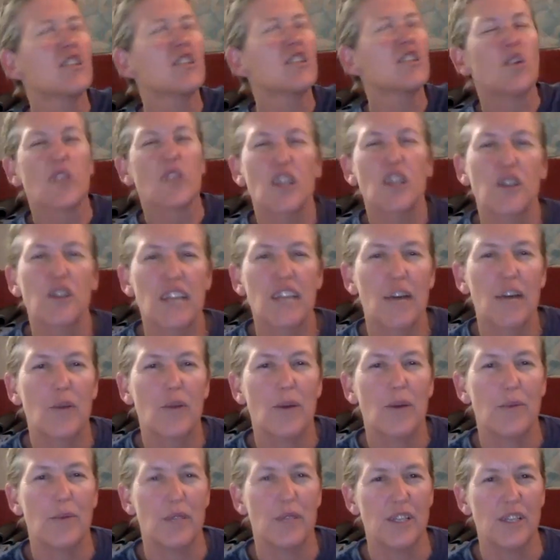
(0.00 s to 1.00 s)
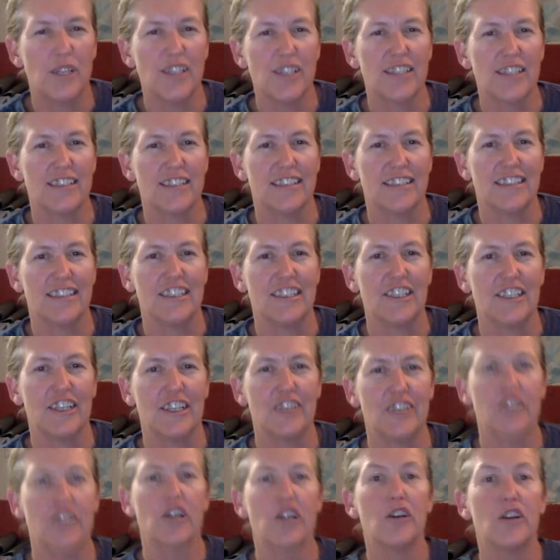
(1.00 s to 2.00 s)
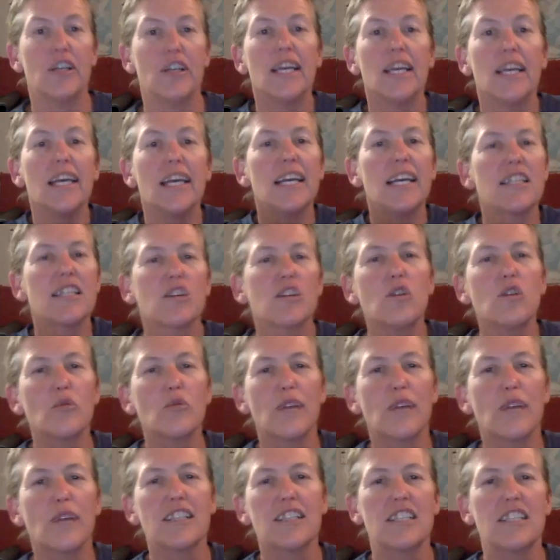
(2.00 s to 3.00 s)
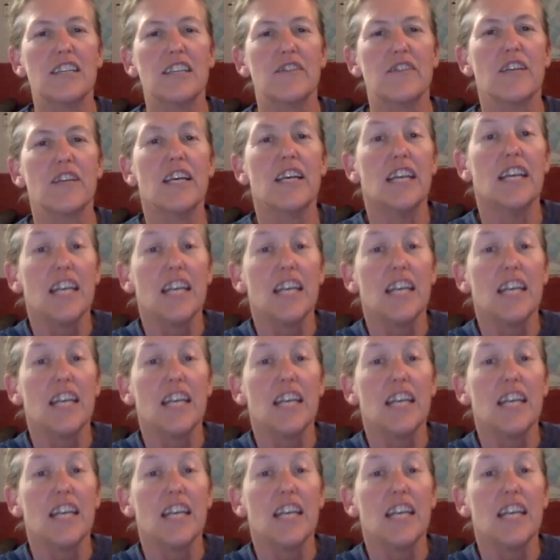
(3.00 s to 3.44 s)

docking on that one person, so it's all relative.